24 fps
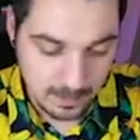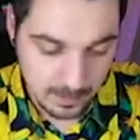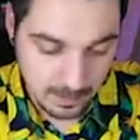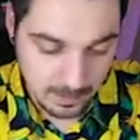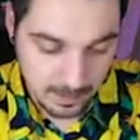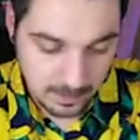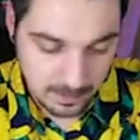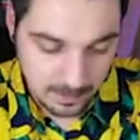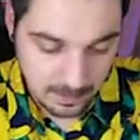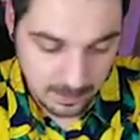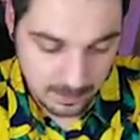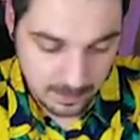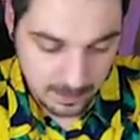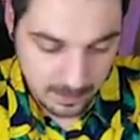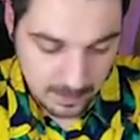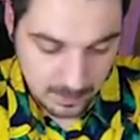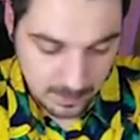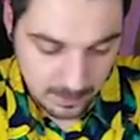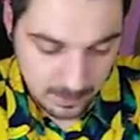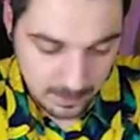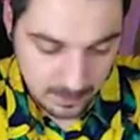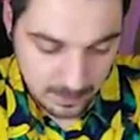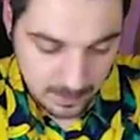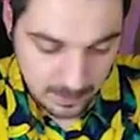
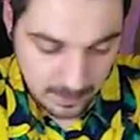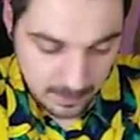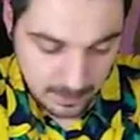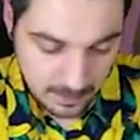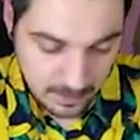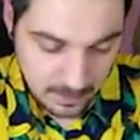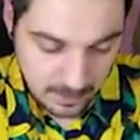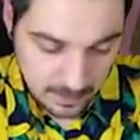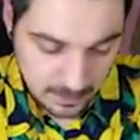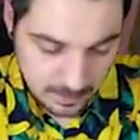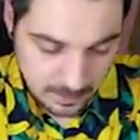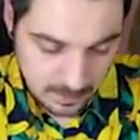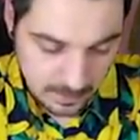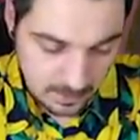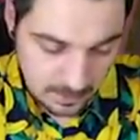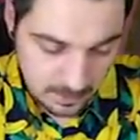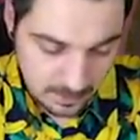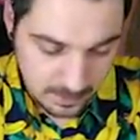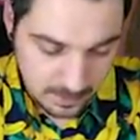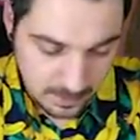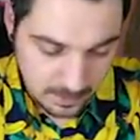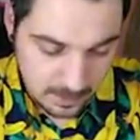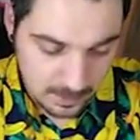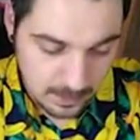
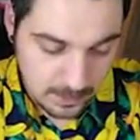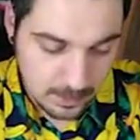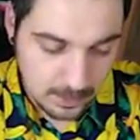Nobody speaks.